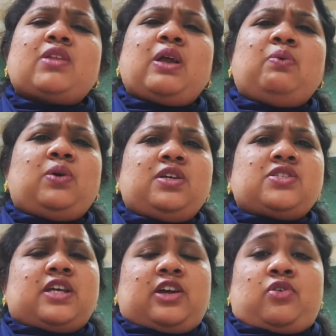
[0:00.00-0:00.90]
What is
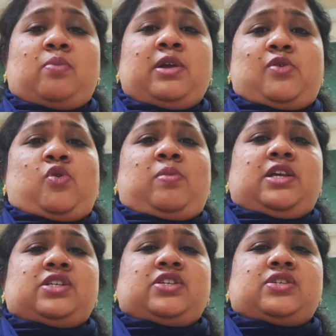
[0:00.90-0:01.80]
economic
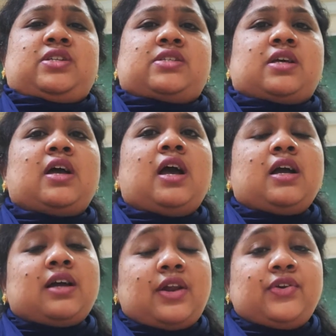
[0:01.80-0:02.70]
globalizations?
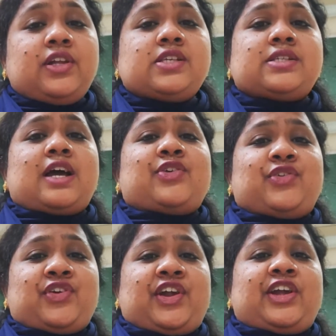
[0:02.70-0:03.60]
Countries that
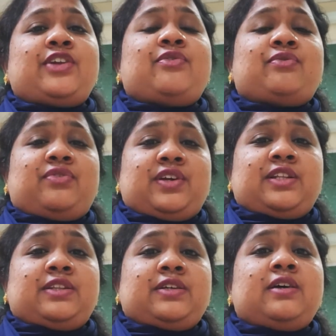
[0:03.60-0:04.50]
trade
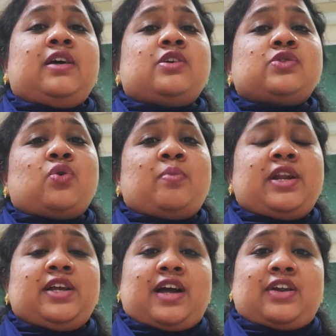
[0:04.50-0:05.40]
with so
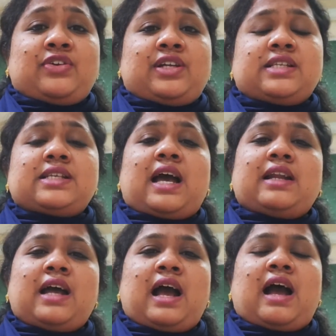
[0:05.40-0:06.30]
many countries
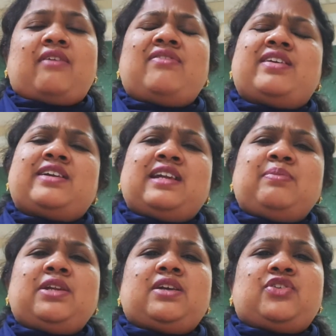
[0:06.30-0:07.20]
and have
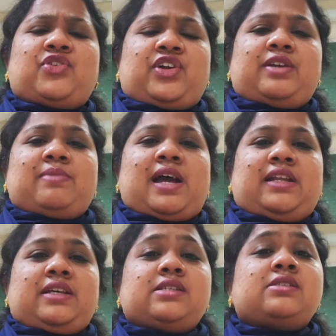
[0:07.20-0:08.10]
limited trade
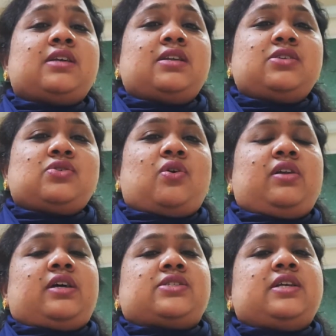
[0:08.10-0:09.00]
barriers, that is
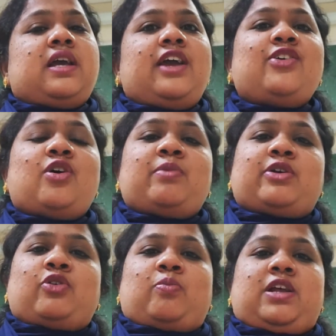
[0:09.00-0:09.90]
called as the economic
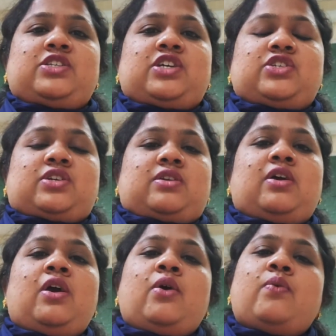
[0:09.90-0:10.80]
globalization.
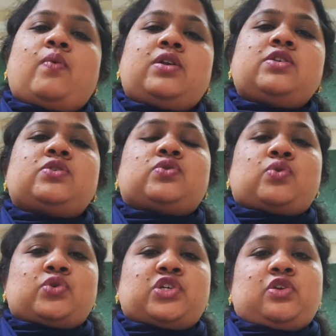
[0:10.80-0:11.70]
What is
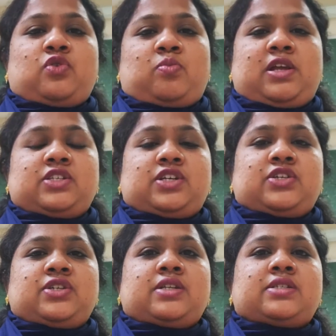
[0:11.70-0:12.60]
social
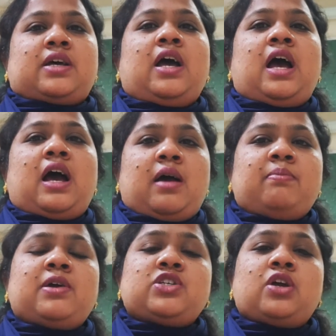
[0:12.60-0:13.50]
globalizations? A
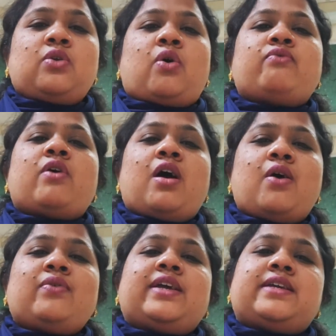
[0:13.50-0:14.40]
measure of
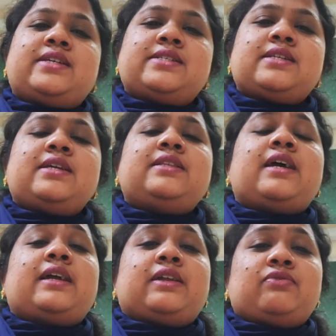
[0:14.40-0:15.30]
how easily
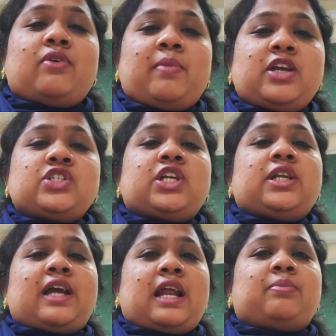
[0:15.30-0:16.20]
the information
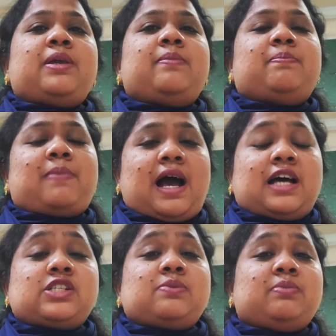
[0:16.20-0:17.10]
can be
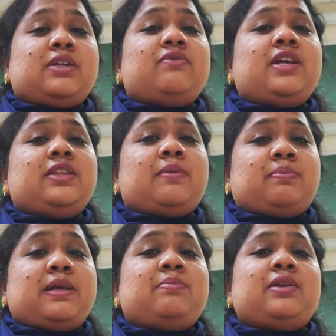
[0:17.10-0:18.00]
passed between the
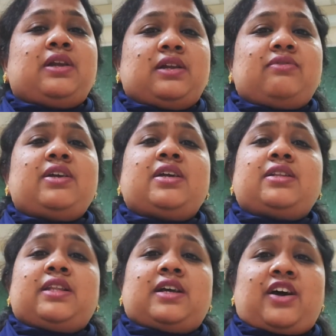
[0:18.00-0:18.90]
people living
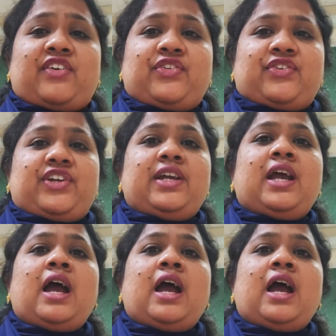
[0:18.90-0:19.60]
in the country